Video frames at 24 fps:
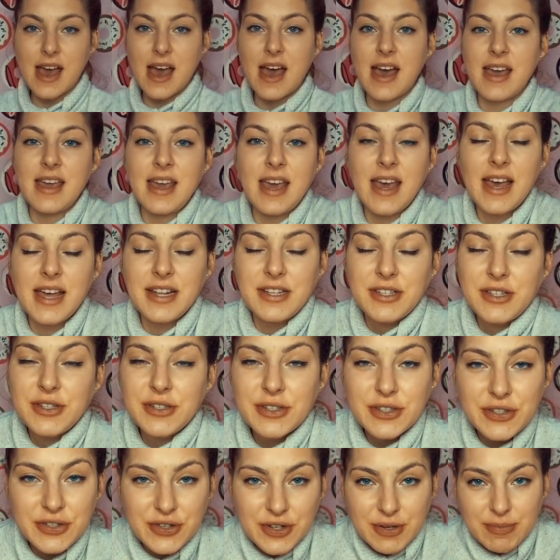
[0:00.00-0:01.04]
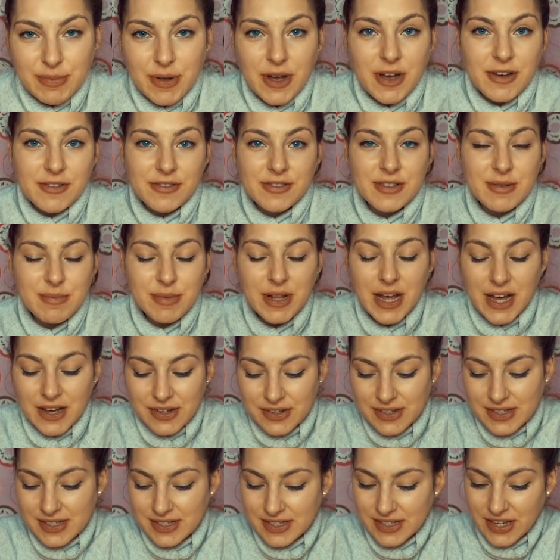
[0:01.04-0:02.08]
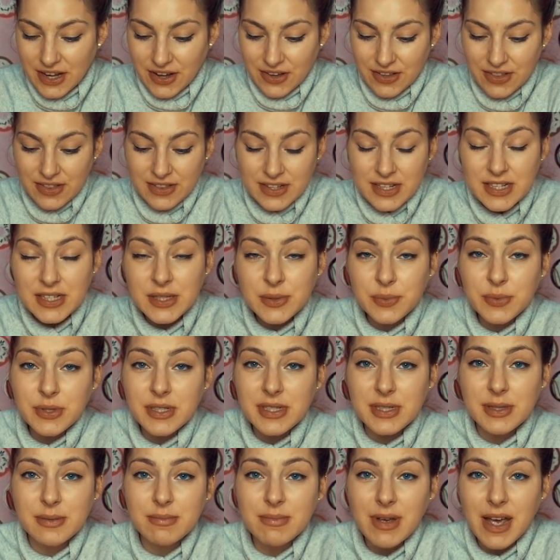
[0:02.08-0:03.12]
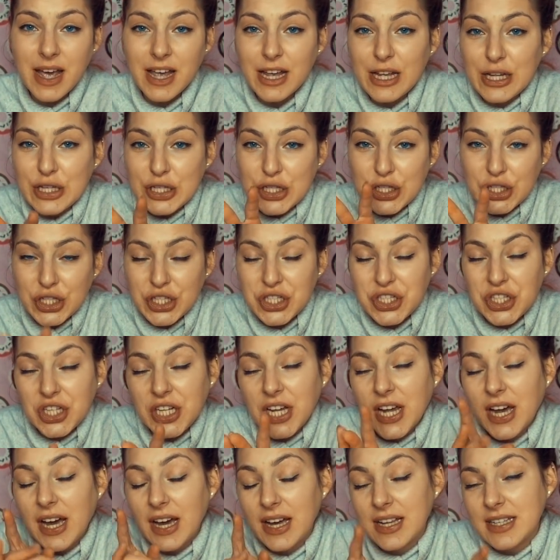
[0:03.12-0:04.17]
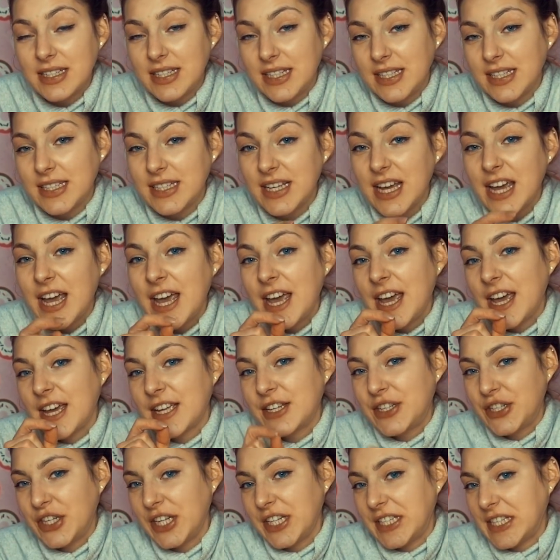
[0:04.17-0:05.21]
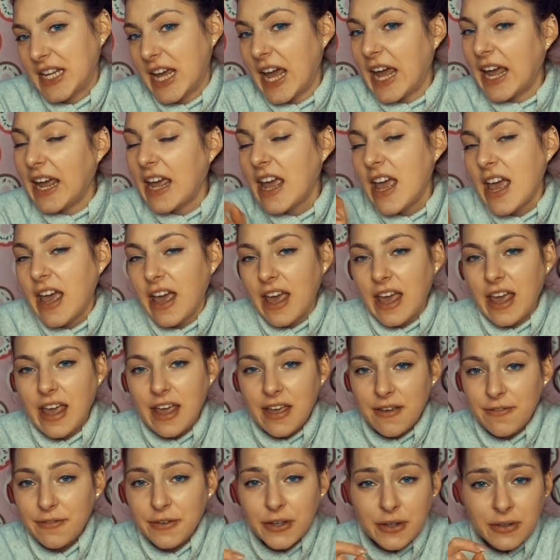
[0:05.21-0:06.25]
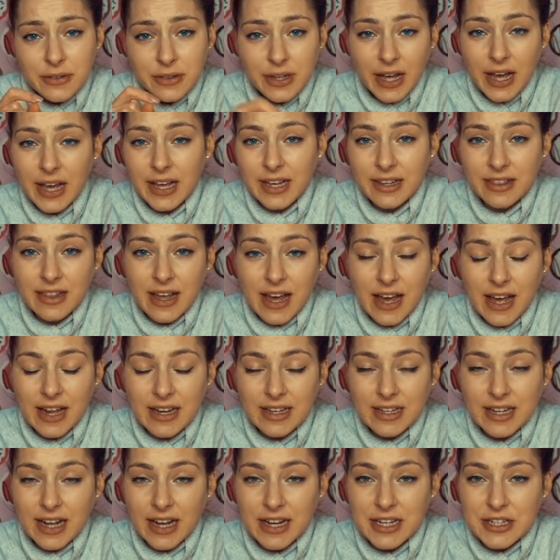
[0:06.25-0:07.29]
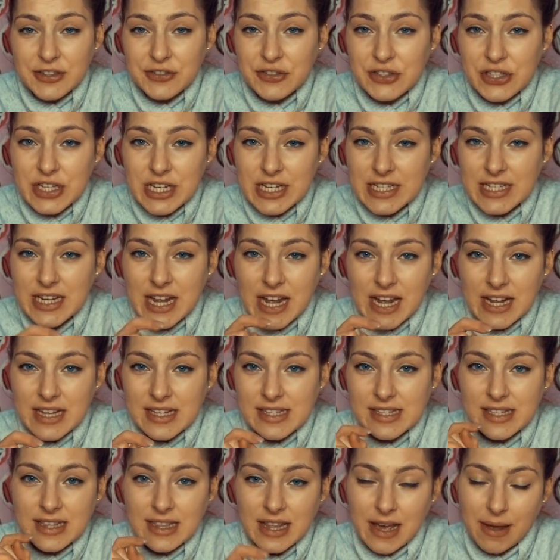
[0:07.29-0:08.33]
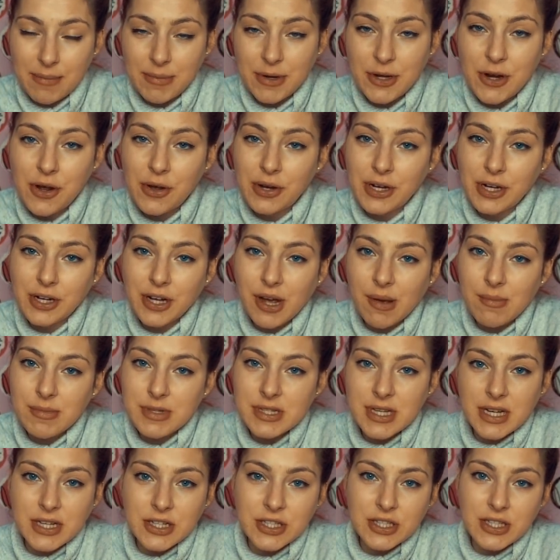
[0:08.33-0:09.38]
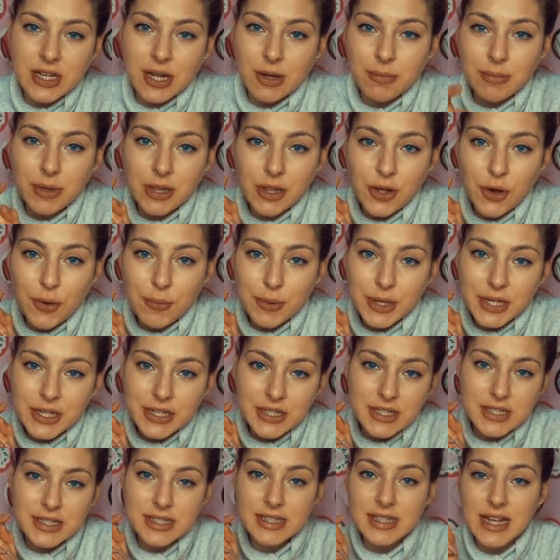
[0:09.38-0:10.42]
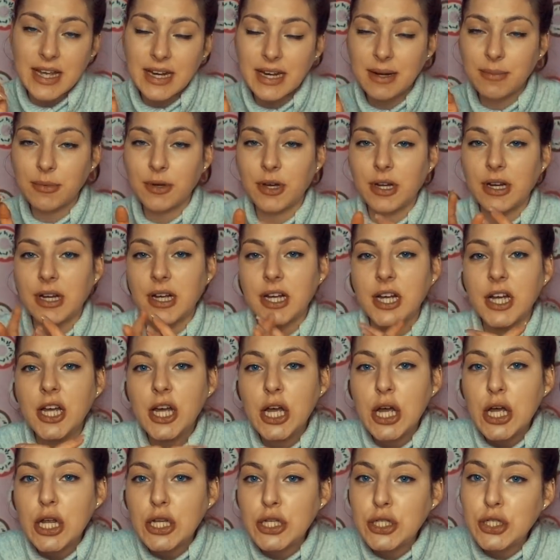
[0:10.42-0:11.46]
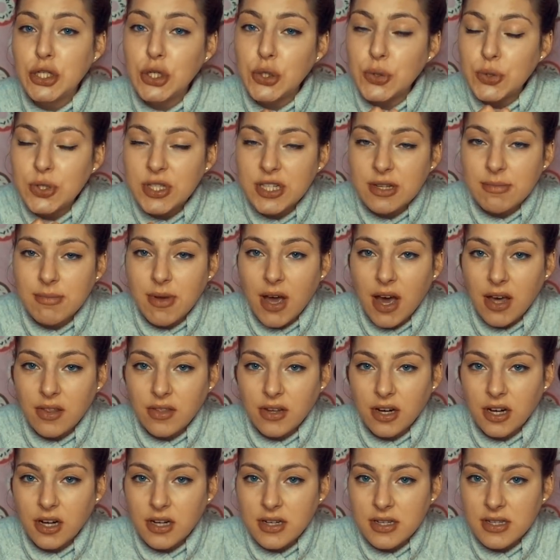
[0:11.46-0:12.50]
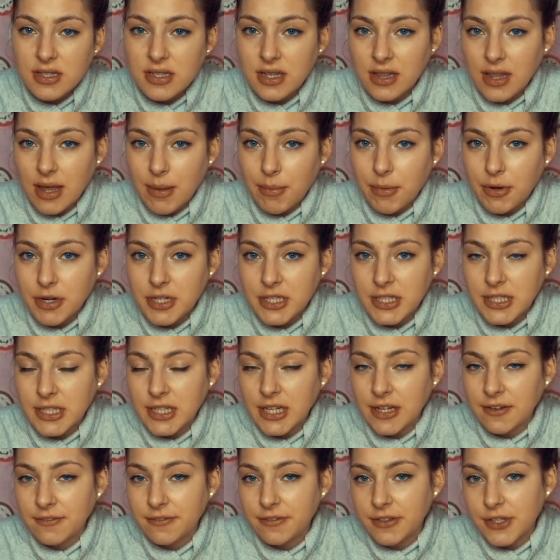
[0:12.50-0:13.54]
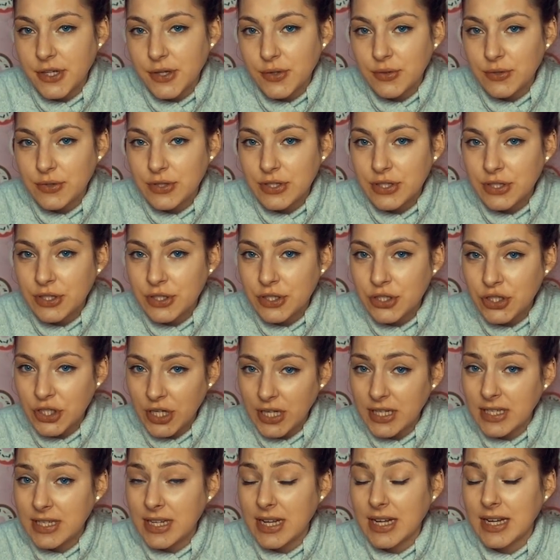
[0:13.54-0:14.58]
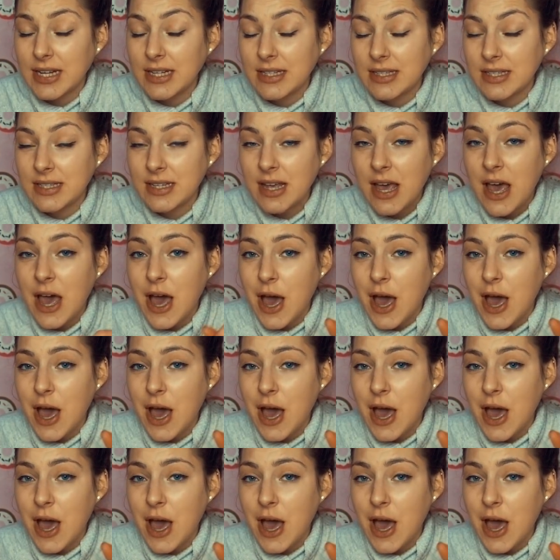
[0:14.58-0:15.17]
I had to strip off the blouse. So this was my Gigi Hadid cheat day. If you like that kind of cheat days, let me know in the comment section down below because then I'm gonna do some other celebrity infused cheat days,